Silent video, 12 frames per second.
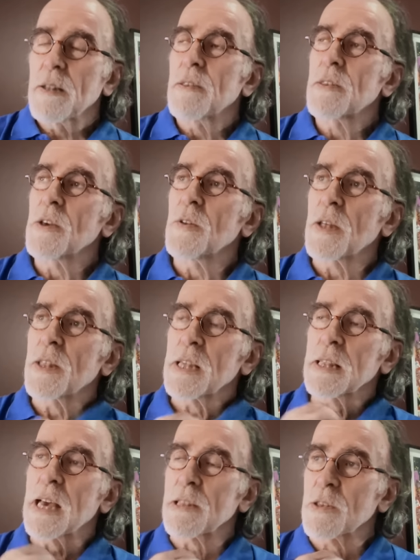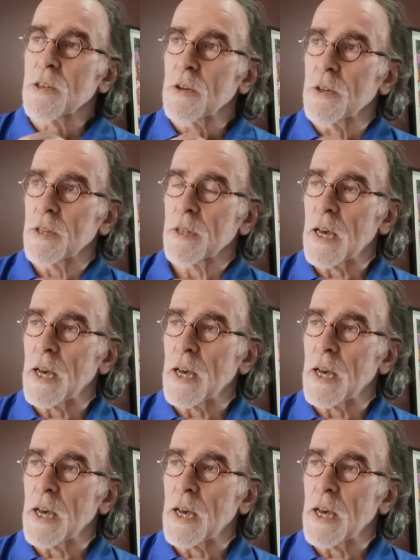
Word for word: So I think that's good.